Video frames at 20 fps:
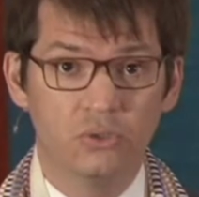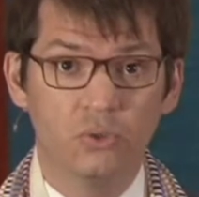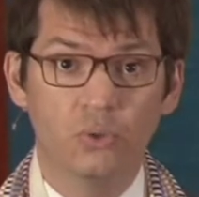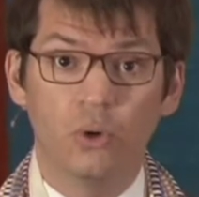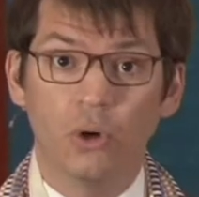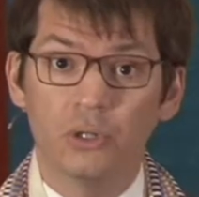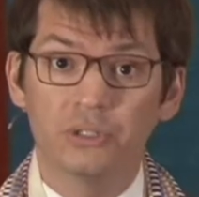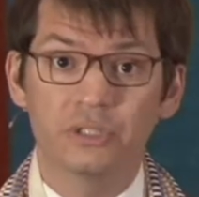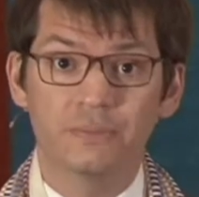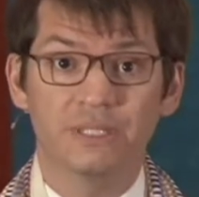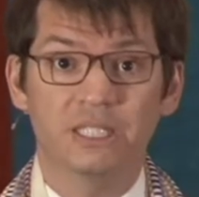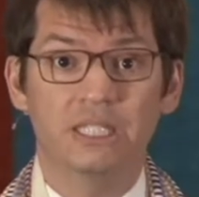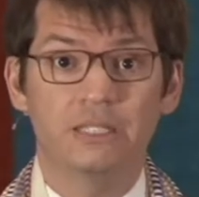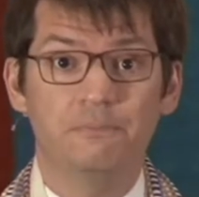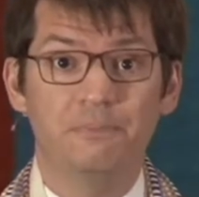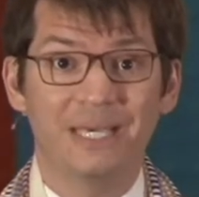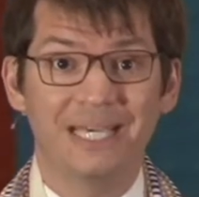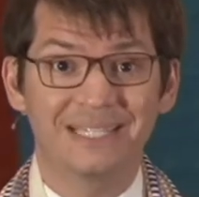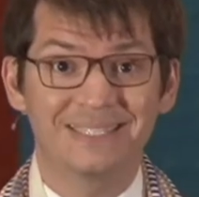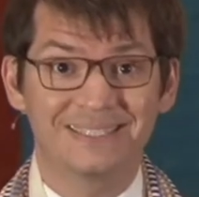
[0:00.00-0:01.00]
ultimately
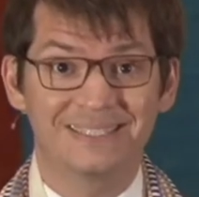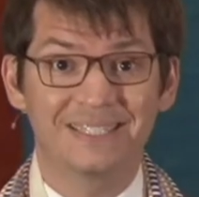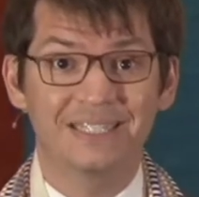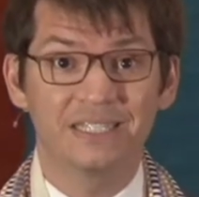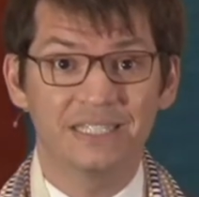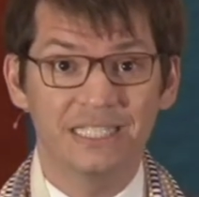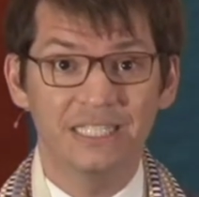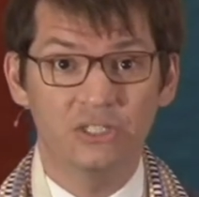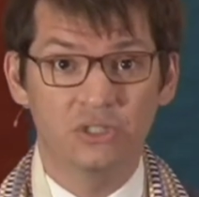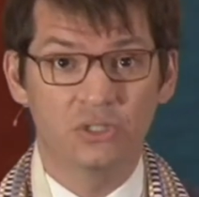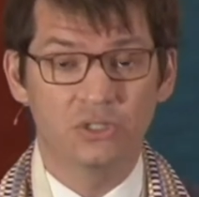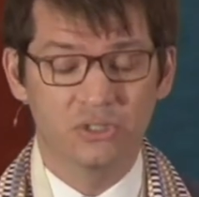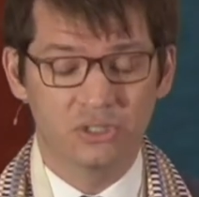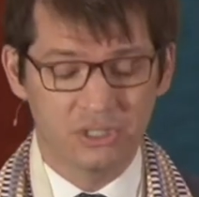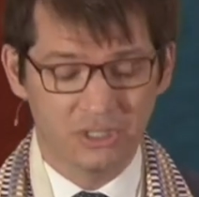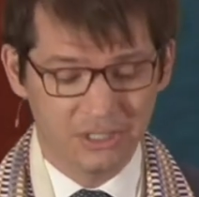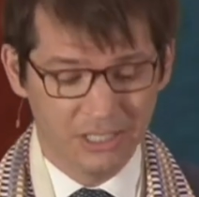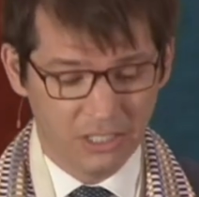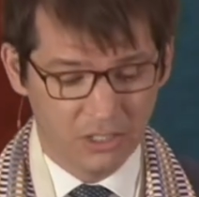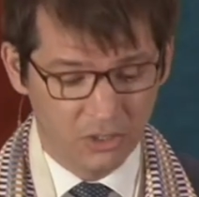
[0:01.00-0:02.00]
picks the
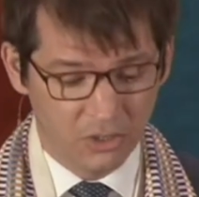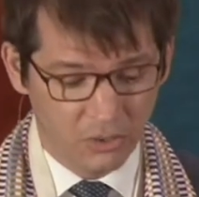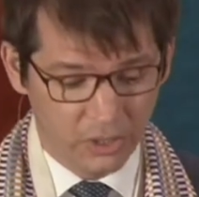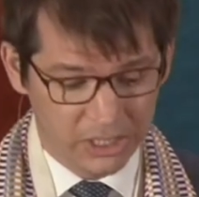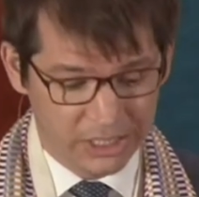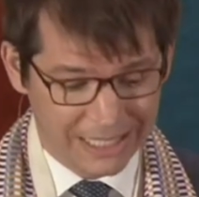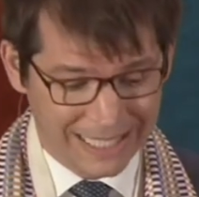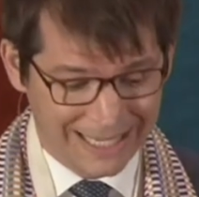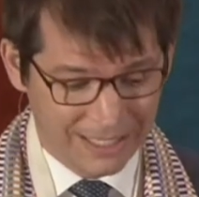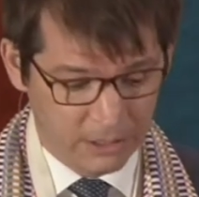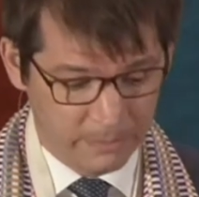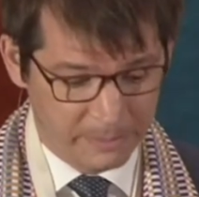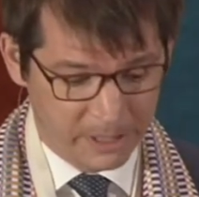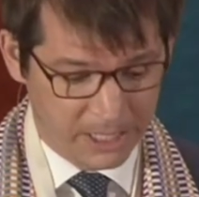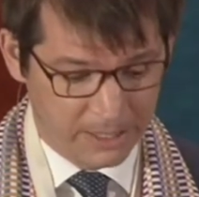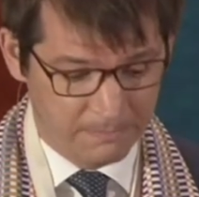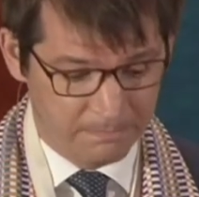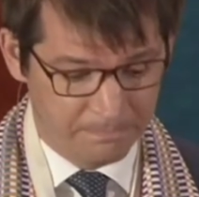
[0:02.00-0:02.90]
leaders that are going to help him.